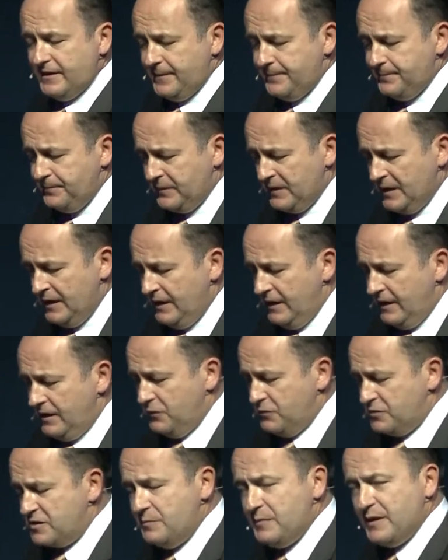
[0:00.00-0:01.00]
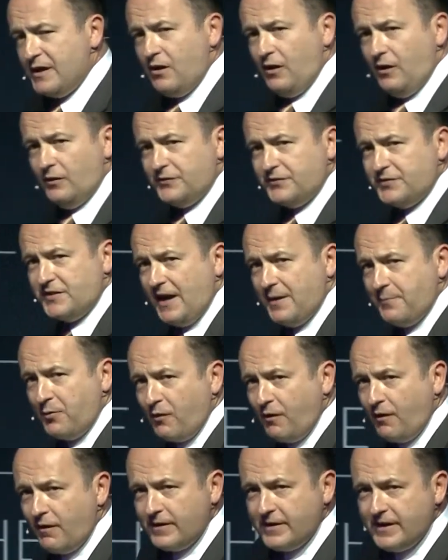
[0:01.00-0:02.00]
It used to be called cyber
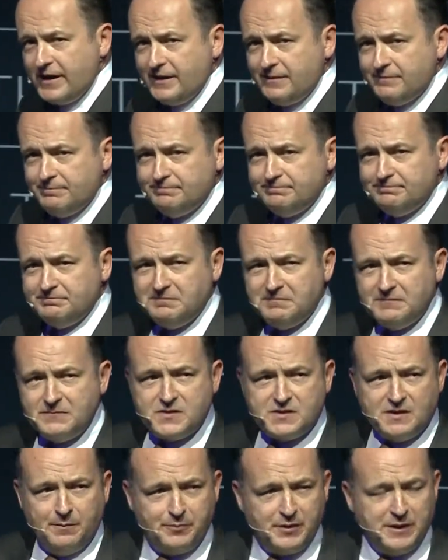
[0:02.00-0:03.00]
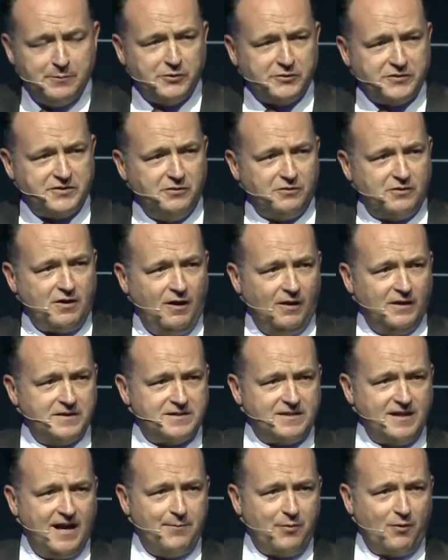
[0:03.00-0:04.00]
hardening. Some people still call it
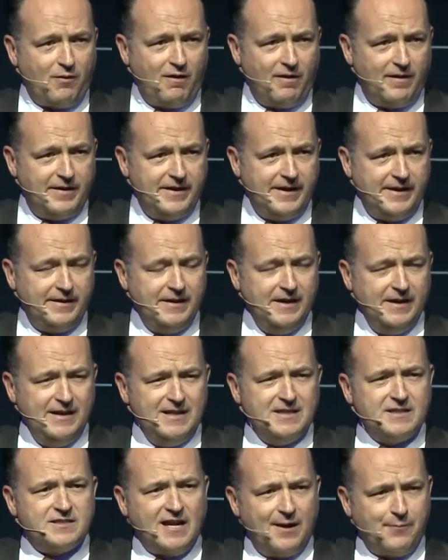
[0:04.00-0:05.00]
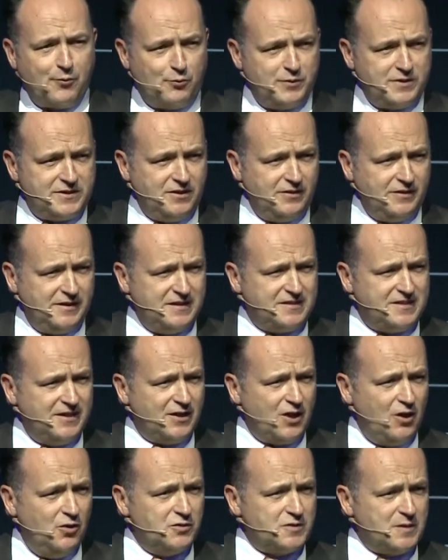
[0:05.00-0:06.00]
cyber hardening. Cyber resiliency
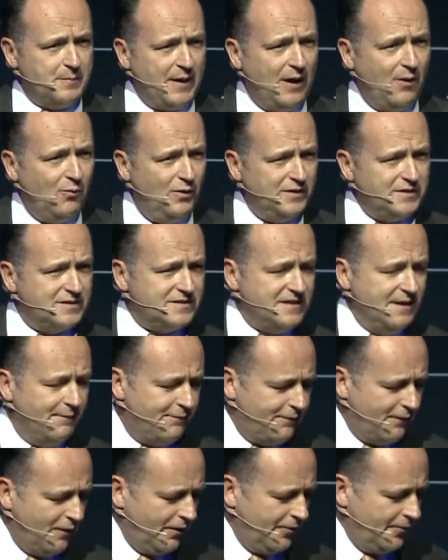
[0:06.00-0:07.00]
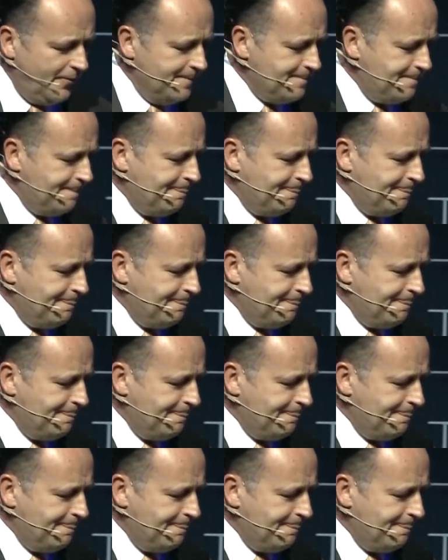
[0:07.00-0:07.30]
goes about one step farther.